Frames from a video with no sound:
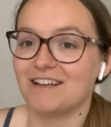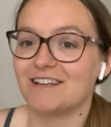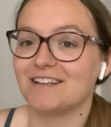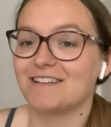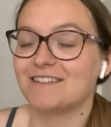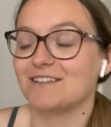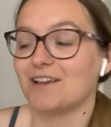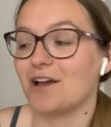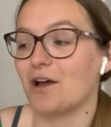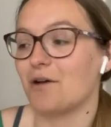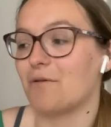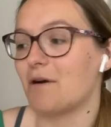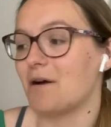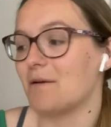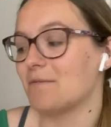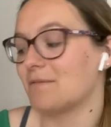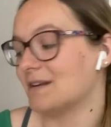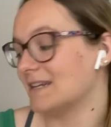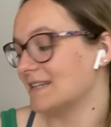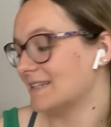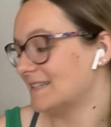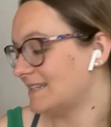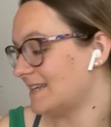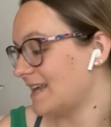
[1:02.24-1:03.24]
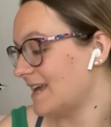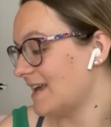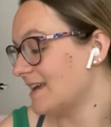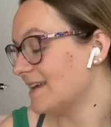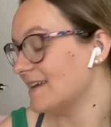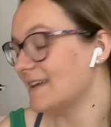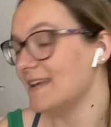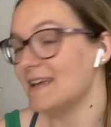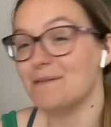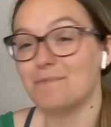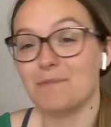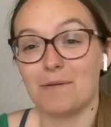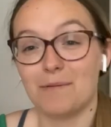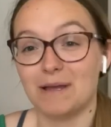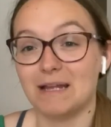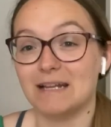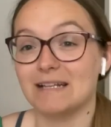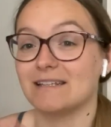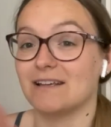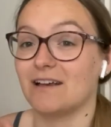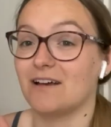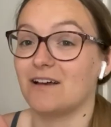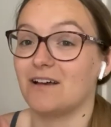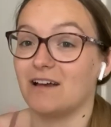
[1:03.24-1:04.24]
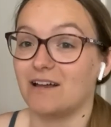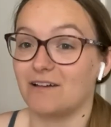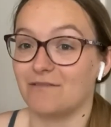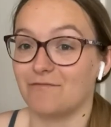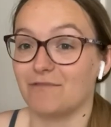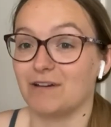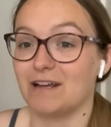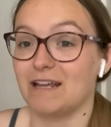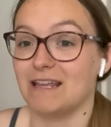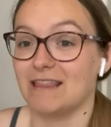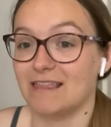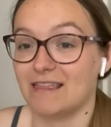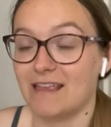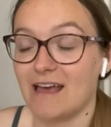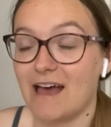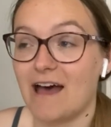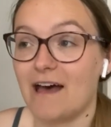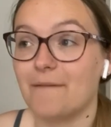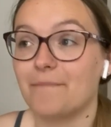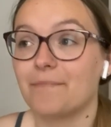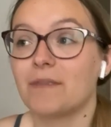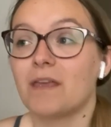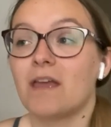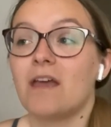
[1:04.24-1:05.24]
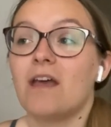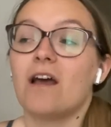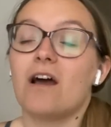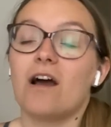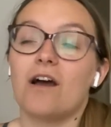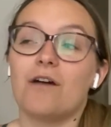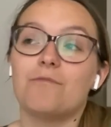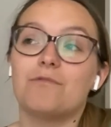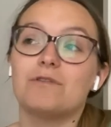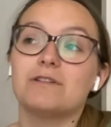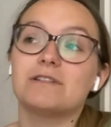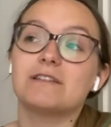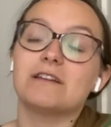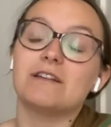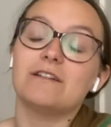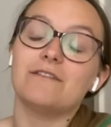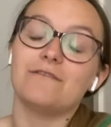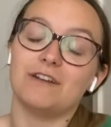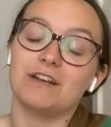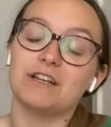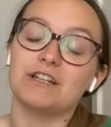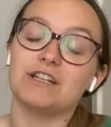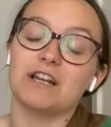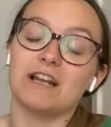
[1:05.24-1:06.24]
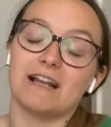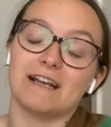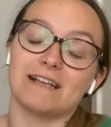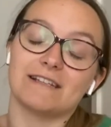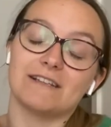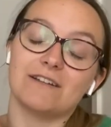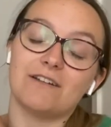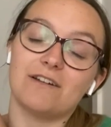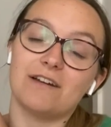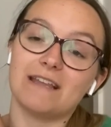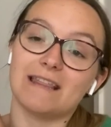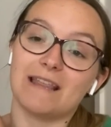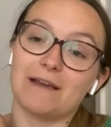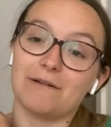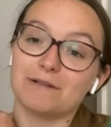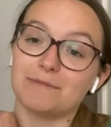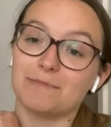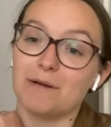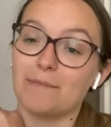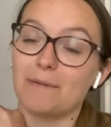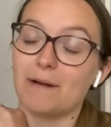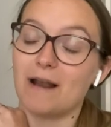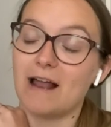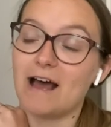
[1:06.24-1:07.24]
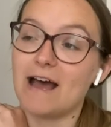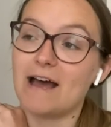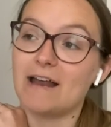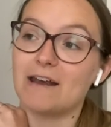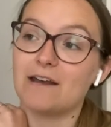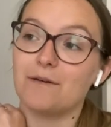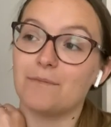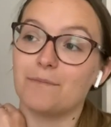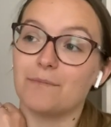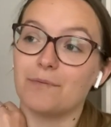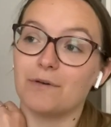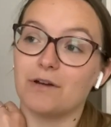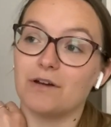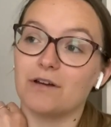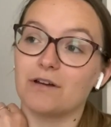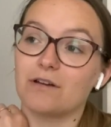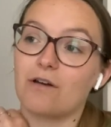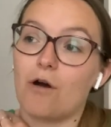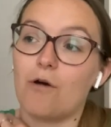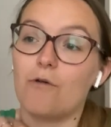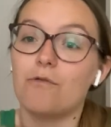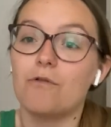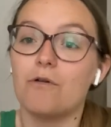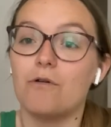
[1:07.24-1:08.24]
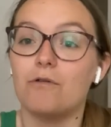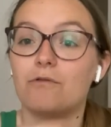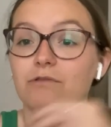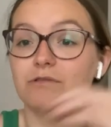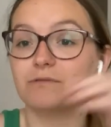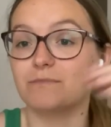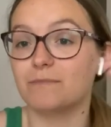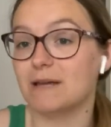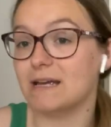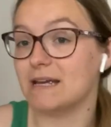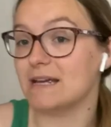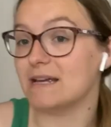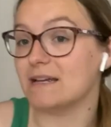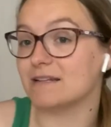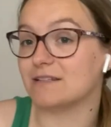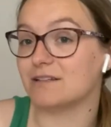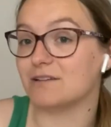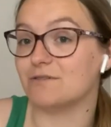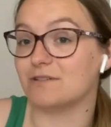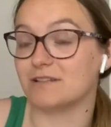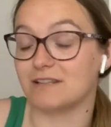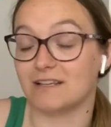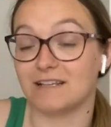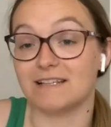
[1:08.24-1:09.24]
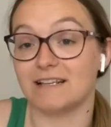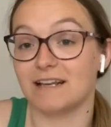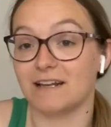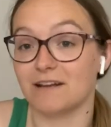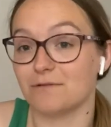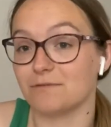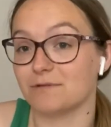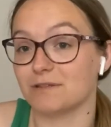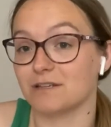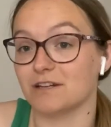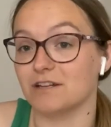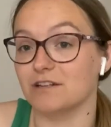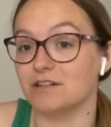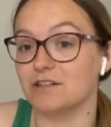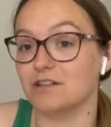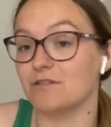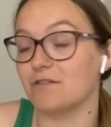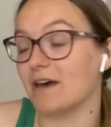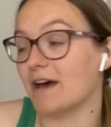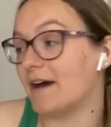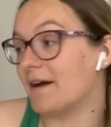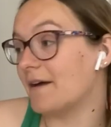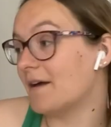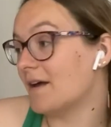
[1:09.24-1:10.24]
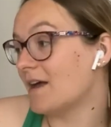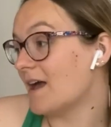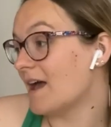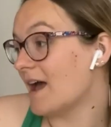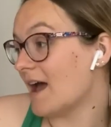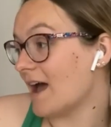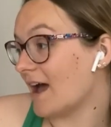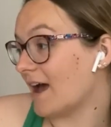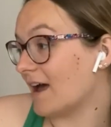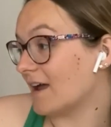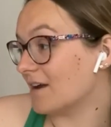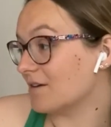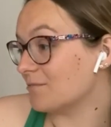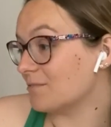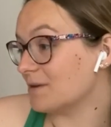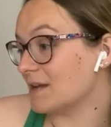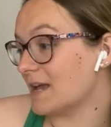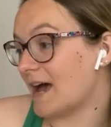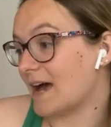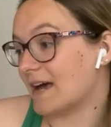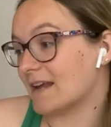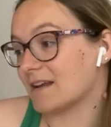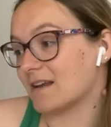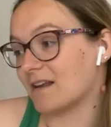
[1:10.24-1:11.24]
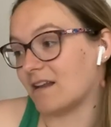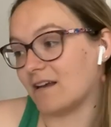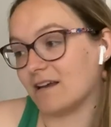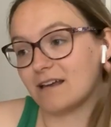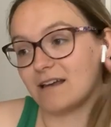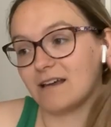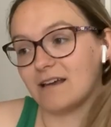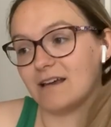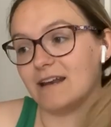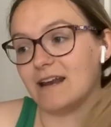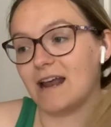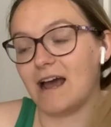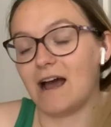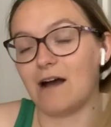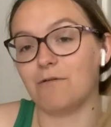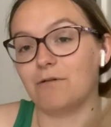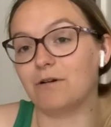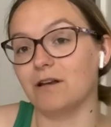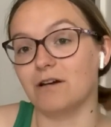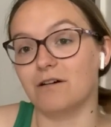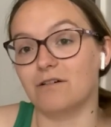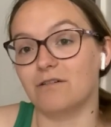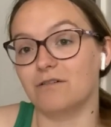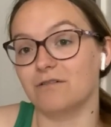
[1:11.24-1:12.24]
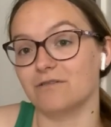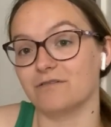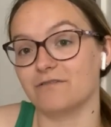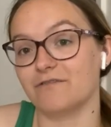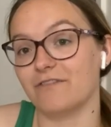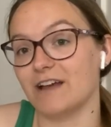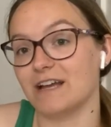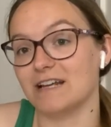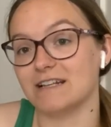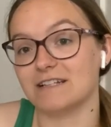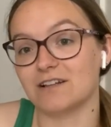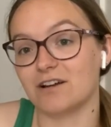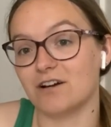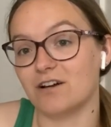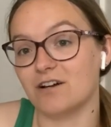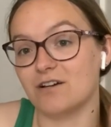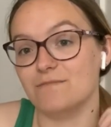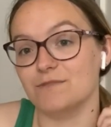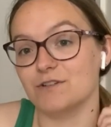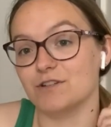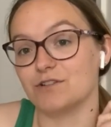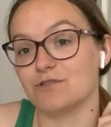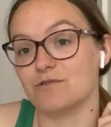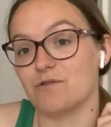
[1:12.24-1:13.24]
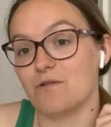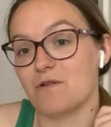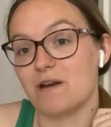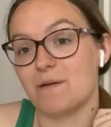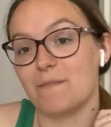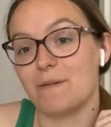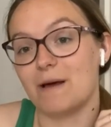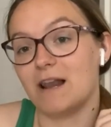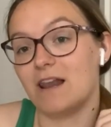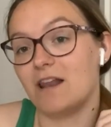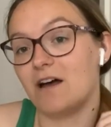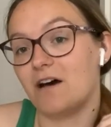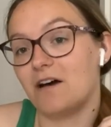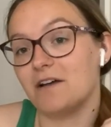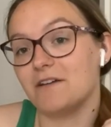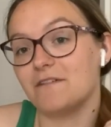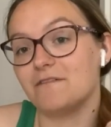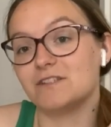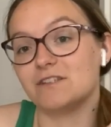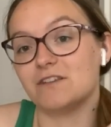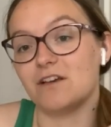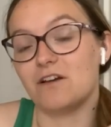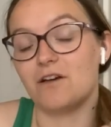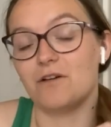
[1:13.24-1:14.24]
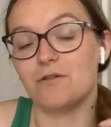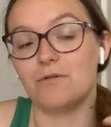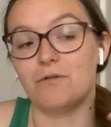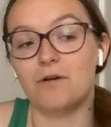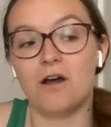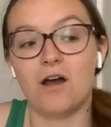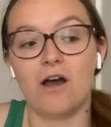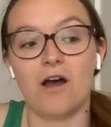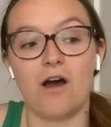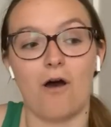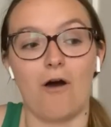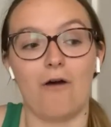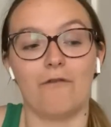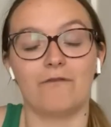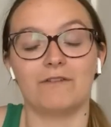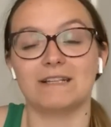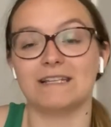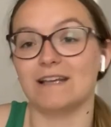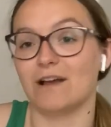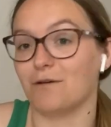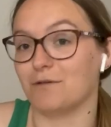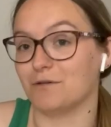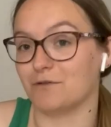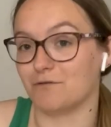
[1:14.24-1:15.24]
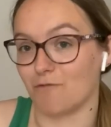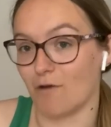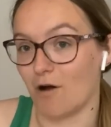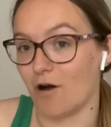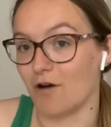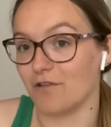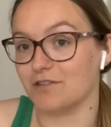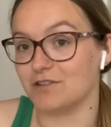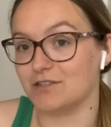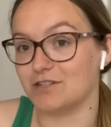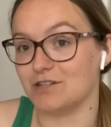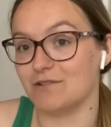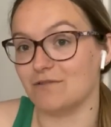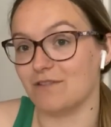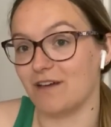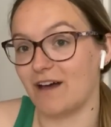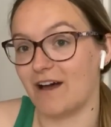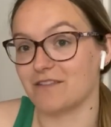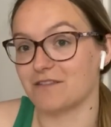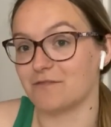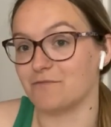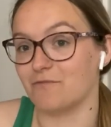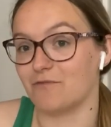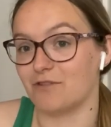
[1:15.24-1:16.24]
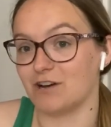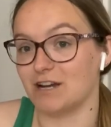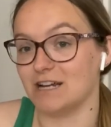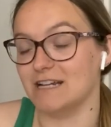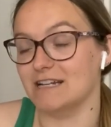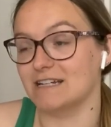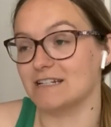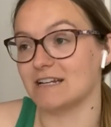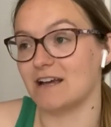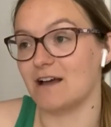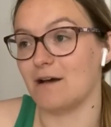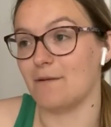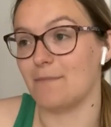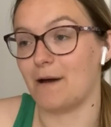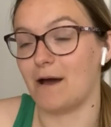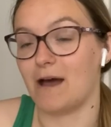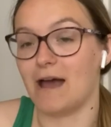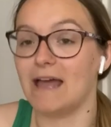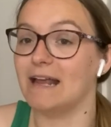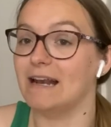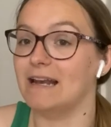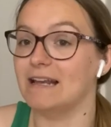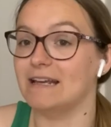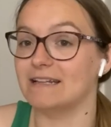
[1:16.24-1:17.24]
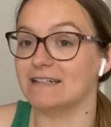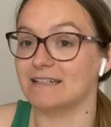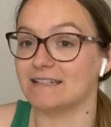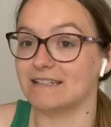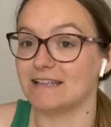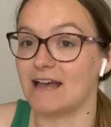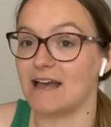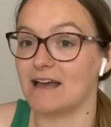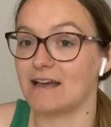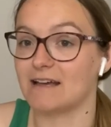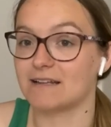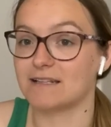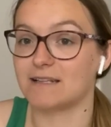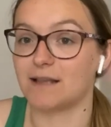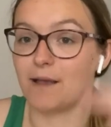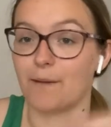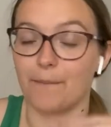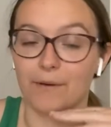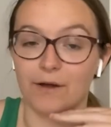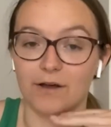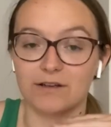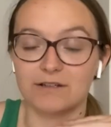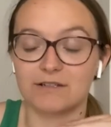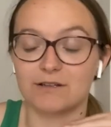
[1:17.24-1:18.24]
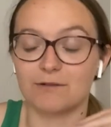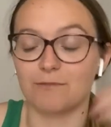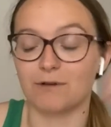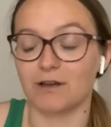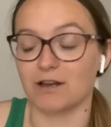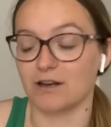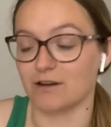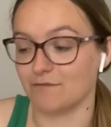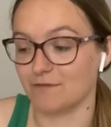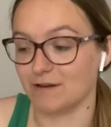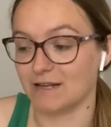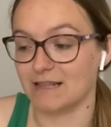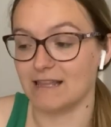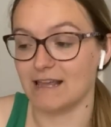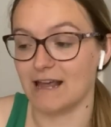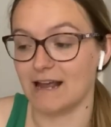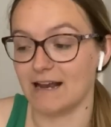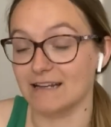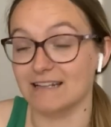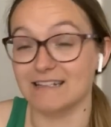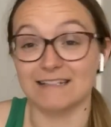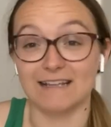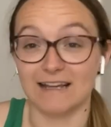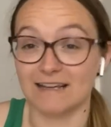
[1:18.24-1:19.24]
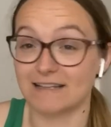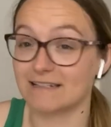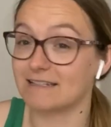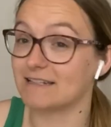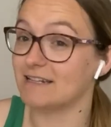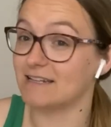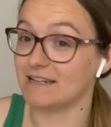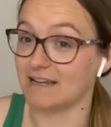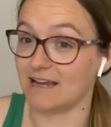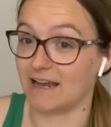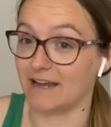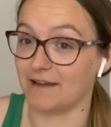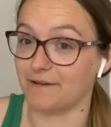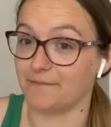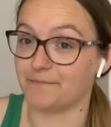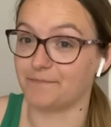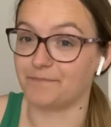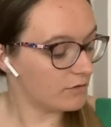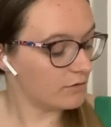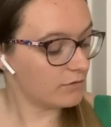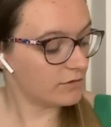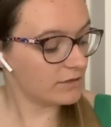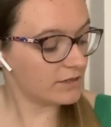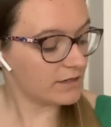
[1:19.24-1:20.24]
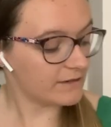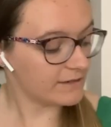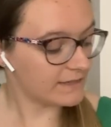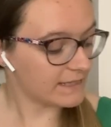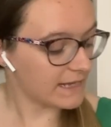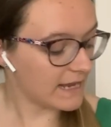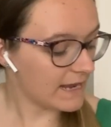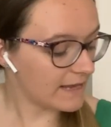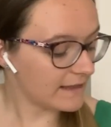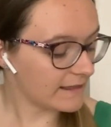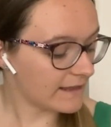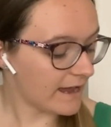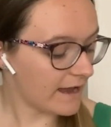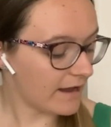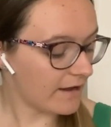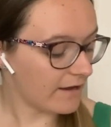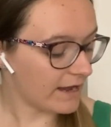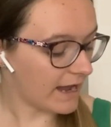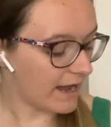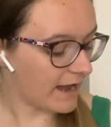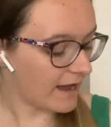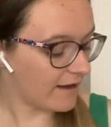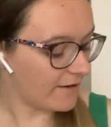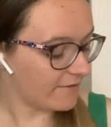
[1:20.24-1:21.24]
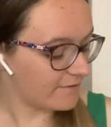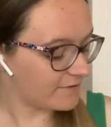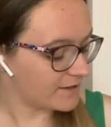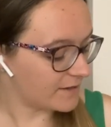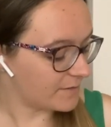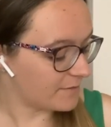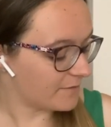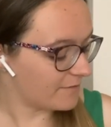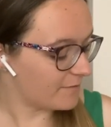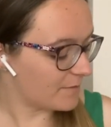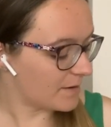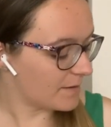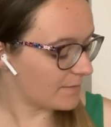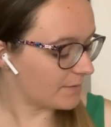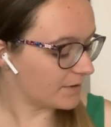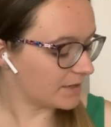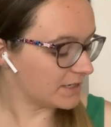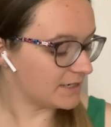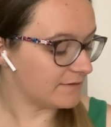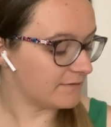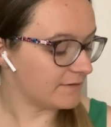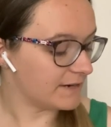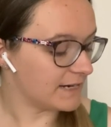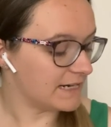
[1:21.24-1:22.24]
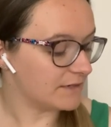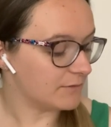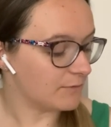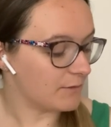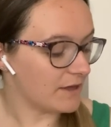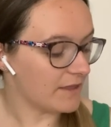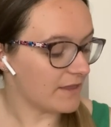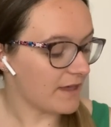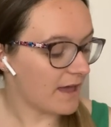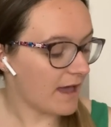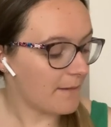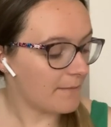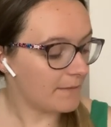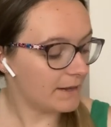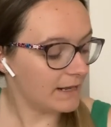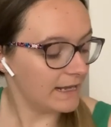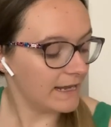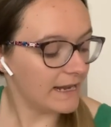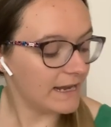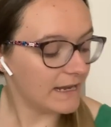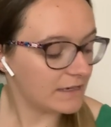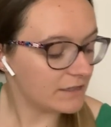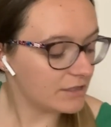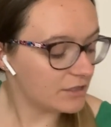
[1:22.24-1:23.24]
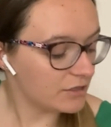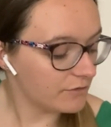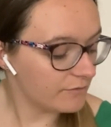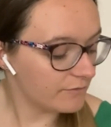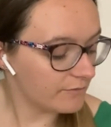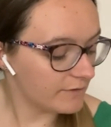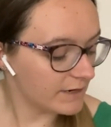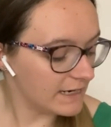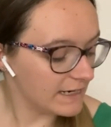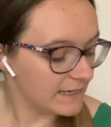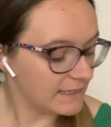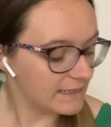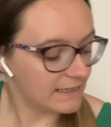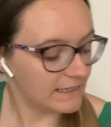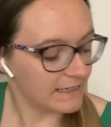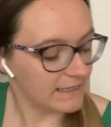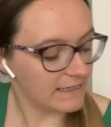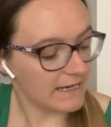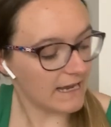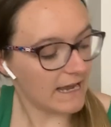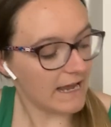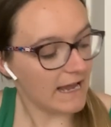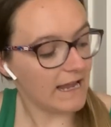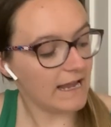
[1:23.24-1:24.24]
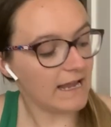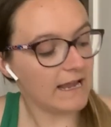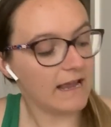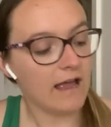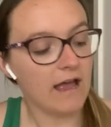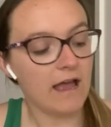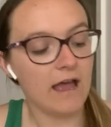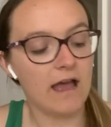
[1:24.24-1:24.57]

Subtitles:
So I'm going to sit, eat my pizza and read that. I was going to finish it last night, that was my plan, but Cole called me as soon as I said I was going to do that. And we had like an hour long FaceTime just talking about life. So obviously I would rather do that than read about alien sex, but we're gonna read the alien sex today. Also saying that, I have some of my buddy read with Emily to read today.